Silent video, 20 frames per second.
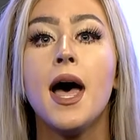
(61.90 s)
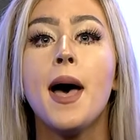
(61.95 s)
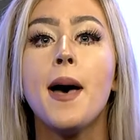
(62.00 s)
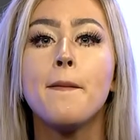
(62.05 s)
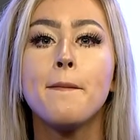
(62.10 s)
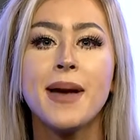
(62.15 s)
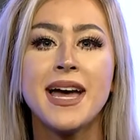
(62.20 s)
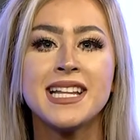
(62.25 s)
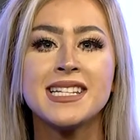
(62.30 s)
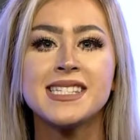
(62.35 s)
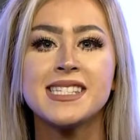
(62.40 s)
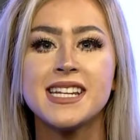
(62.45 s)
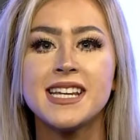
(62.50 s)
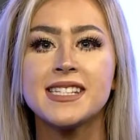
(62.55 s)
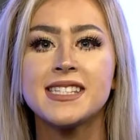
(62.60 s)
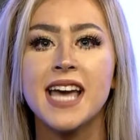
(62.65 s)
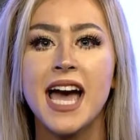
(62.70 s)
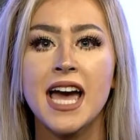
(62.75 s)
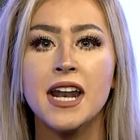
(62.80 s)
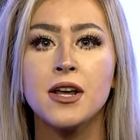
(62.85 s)
Penn State's
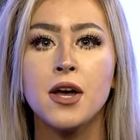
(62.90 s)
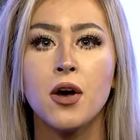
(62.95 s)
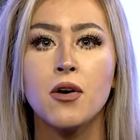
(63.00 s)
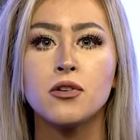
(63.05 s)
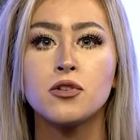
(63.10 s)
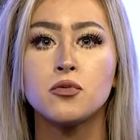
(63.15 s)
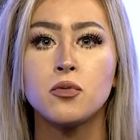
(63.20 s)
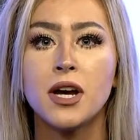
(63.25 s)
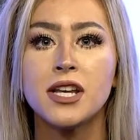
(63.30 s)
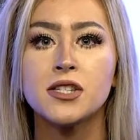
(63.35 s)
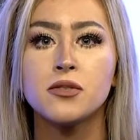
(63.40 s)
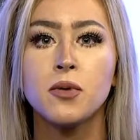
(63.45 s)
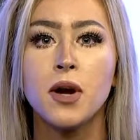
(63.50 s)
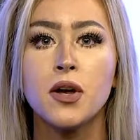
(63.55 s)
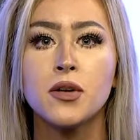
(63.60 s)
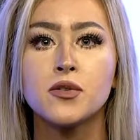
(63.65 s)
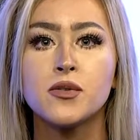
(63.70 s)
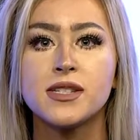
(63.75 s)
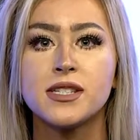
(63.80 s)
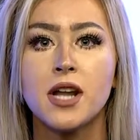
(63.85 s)
head coach Russ
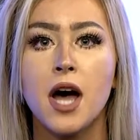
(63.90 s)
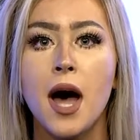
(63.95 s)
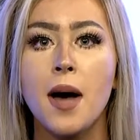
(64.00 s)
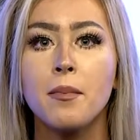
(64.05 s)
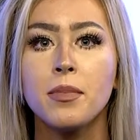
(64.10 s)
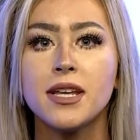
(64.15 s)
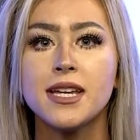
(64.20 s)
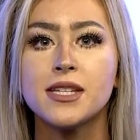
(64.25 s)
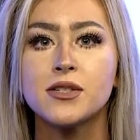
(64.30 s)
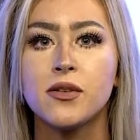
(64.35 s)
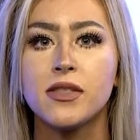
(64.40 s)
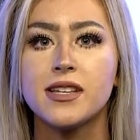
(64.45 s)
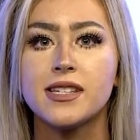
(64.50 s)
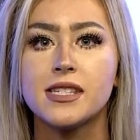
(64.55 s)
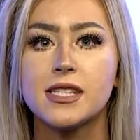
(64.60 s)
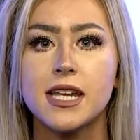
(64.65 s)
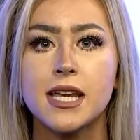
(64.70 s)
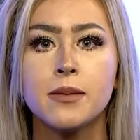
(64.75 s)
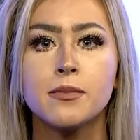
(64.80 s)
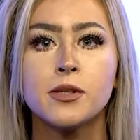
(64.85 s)
Rose was not pleased with his
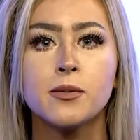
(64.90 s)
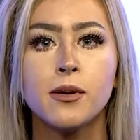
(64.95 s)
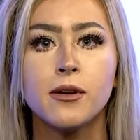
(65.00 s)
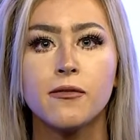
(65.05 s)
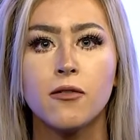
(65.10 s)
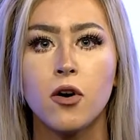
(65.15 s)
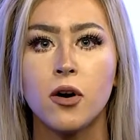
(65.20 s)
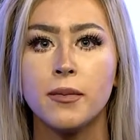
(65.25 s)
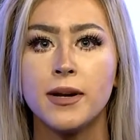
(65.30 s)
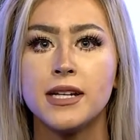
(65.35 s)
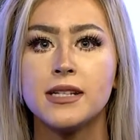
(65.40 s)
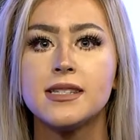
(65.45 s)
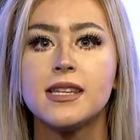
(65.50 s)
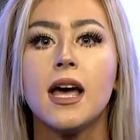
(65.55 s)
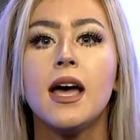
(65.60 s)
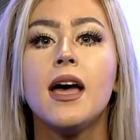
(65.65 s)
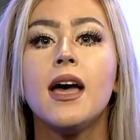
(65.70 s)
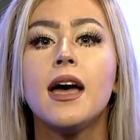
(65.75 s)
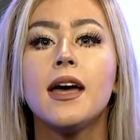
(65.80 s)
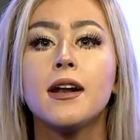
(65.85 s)
team's performance
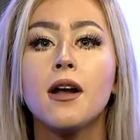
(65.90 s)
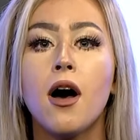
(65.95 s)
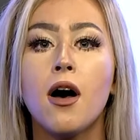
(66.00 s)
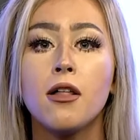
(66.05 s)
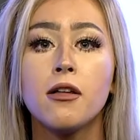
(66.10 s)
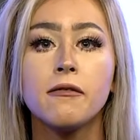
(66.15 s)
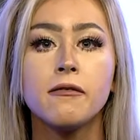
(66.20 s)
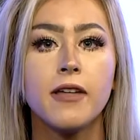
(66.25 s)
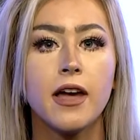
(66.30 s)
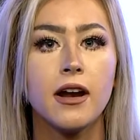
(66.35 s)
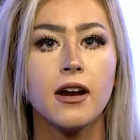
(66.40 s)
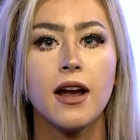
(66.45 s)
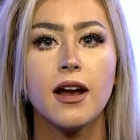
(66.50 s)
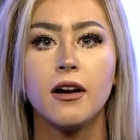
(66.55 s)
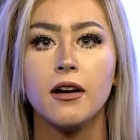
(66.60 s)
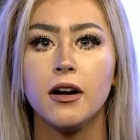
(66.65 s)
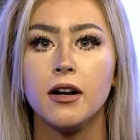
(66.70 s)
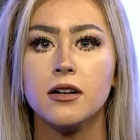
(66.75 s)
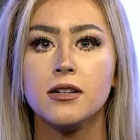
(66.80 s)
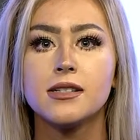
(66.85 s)
and all of their
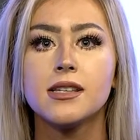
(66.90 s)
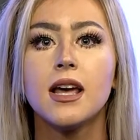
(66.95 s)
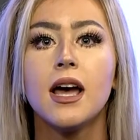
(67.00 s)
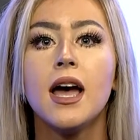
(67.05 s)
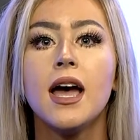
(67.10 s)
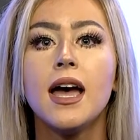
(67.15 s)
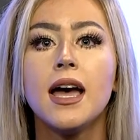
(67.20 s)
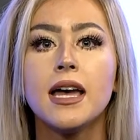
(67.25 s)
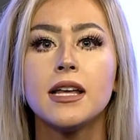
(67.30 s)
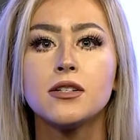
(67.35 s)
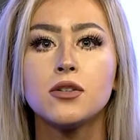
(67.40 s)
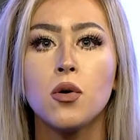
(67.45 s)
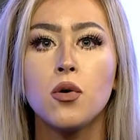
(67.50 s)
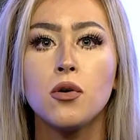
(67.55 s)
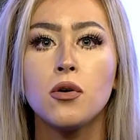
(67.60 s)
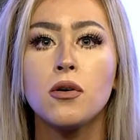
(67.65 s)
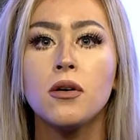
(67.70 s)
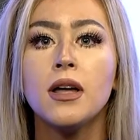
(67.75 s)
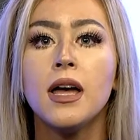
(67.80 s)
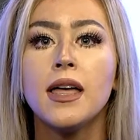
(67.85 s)
errors. In
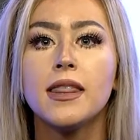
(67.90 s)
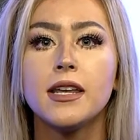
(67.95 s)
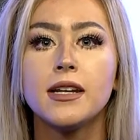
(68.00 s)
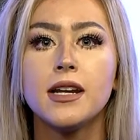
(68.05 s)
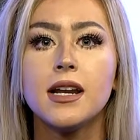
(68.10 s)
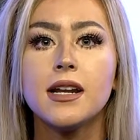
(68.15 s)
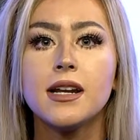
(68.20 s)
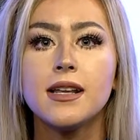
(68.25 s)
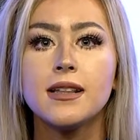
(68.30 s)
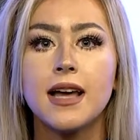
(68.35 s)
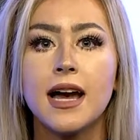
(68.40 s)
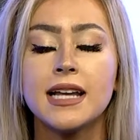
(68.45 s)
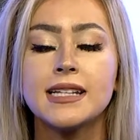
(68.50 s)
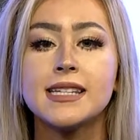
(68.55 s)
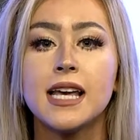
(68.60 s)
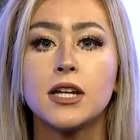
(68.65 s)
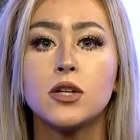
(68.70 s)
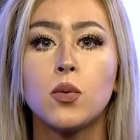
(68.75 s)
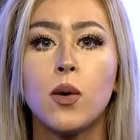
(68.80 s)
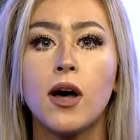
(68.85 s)
total, the Nittany Lions
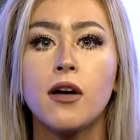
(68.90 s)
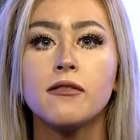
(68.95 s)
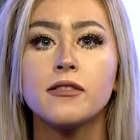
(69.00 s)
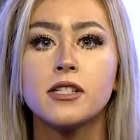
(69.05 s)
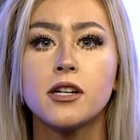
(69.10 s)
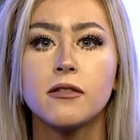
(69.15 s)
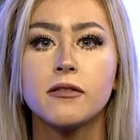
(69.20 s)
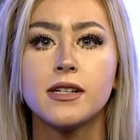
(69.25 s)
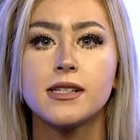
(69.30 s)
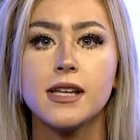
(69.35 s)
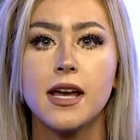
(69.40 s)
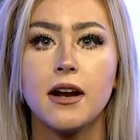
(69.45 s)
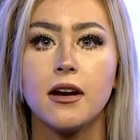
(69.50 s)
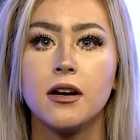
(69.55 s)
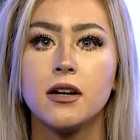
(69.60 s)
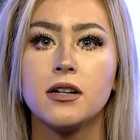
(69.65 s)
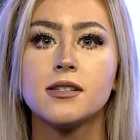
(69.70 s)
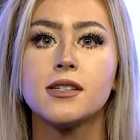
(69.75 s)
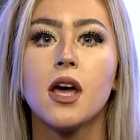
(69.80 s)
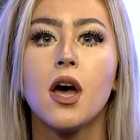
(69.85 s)
had 12 service
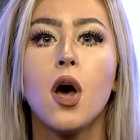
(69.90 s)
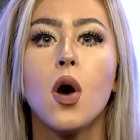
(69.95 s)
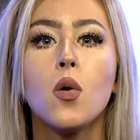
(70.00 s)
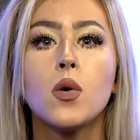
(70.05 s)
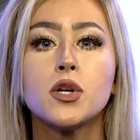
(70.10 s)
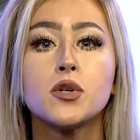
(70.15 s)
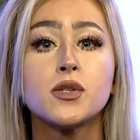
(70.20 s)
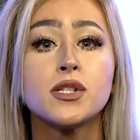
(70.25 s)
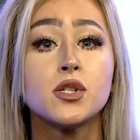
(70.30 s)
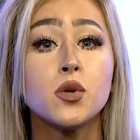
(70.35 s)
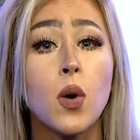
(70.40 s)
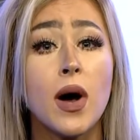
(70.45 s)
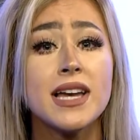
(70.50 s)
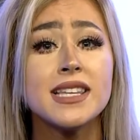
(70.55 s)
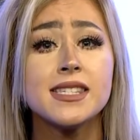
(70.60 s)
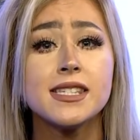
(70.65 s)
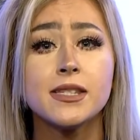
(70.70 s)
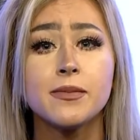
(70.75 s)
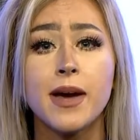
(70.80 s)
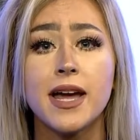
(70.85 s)
errors, which was twice
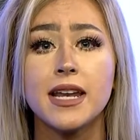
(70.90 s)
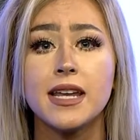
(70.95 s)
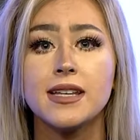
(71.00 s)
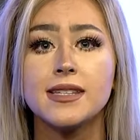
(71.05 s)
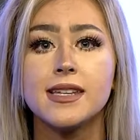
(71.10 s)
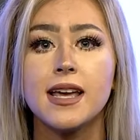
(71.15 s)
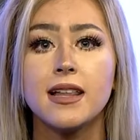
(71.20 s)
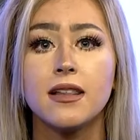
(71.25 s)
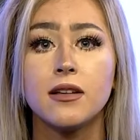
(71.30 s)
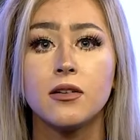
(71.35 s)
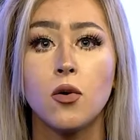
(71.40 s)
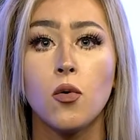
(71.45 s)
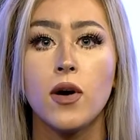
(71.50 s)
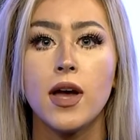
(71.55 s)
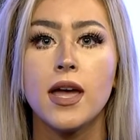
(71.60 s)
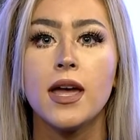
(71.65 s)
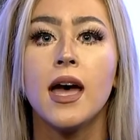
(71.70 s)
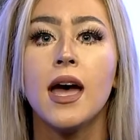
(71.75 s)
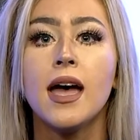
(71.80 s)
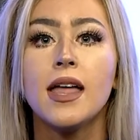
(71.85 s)
as many as
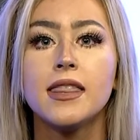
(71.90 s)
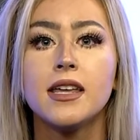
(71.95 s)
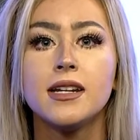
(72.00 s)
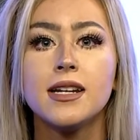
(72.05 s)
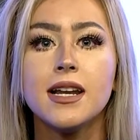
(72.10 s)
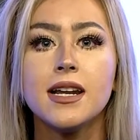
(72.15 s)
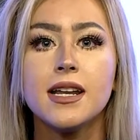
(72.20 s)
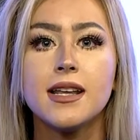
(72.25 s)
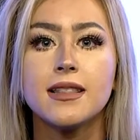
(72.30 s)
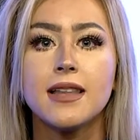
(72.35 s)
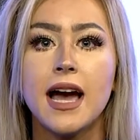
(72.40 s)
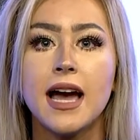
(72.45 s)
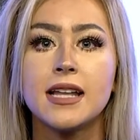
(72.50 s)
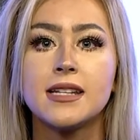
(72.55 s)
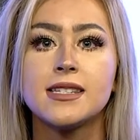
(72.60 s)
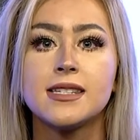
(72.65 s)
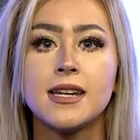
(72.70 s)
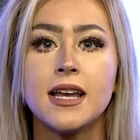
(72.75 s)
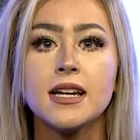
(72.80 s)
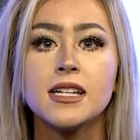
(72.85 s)
Illinois. The Nittany
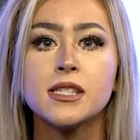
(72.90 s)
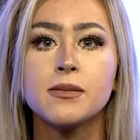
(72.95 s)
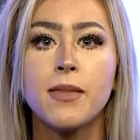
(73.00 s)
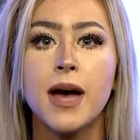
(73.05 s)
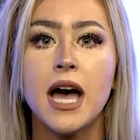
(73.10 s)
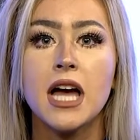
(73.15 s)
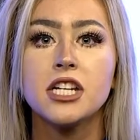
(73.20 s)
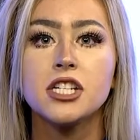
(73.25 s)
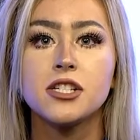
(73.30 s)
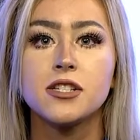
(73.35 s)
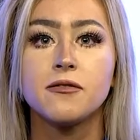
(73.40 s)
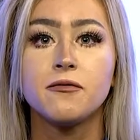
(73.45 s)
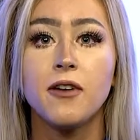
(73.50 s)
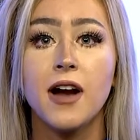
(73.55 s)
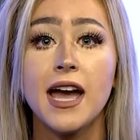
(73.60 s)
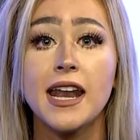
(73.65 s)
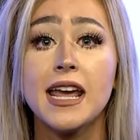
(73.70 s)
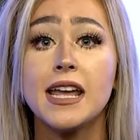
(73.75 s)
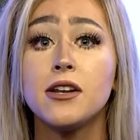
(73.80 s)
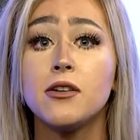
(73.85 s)
Lions' next match is
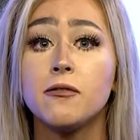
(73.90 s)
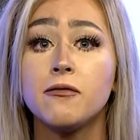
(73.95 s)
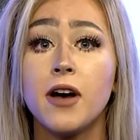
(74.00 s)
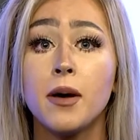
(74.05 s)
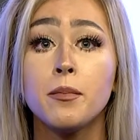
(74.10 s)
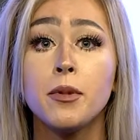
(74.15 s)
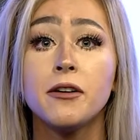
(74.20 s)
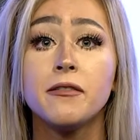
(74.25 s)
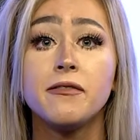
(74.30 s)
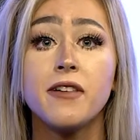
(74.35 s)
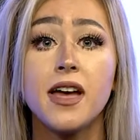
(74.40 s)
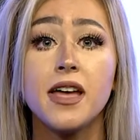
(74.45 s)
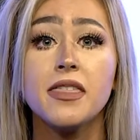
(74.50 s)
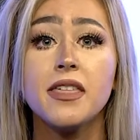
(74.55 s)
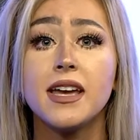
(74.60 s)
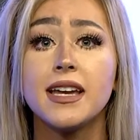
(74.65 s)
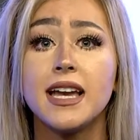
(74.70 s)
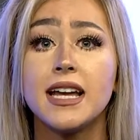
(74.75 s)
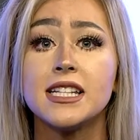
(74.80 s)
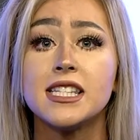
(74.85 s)
Friday, November 5th
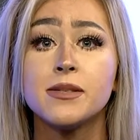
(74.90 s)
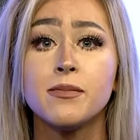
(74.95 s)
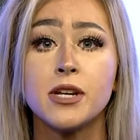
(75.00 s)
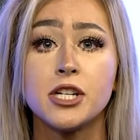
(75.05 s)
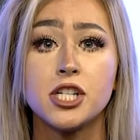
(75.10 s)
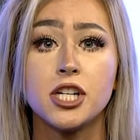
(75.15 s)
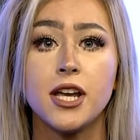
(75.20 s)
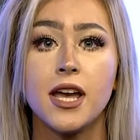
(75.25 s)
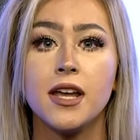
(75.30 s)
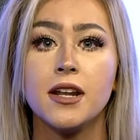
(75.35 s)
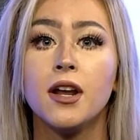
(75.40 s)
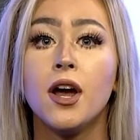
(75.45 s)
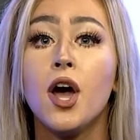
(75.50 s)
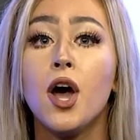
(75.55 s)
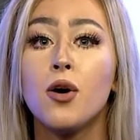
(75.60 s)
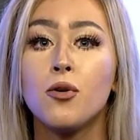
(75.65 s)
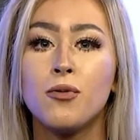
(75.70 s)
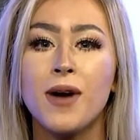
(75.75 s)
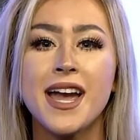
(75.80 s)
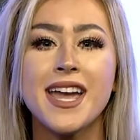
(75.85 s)
against Michigan,
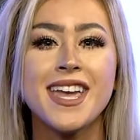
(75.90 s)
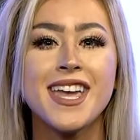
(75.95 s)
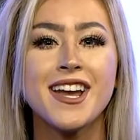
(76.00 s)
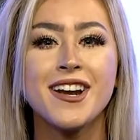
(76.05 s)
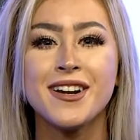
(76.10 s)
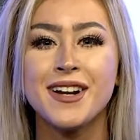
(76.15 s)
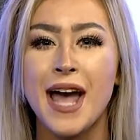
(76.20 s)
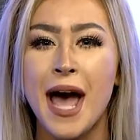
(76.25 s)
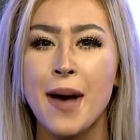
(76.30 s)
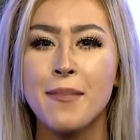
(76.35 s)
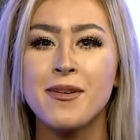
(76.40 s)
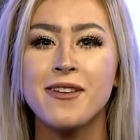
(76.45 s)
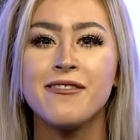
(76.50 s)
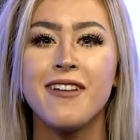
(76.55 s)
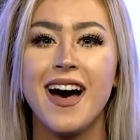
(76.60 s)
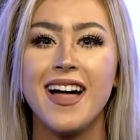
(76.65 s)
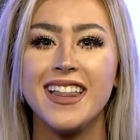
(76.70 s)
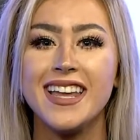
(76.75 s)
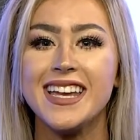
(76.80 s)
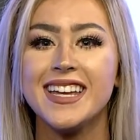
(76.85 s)
right here in Happy
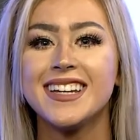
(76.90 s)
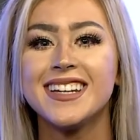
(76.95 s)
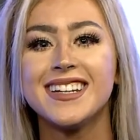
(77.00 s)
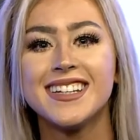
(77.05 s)
Valley.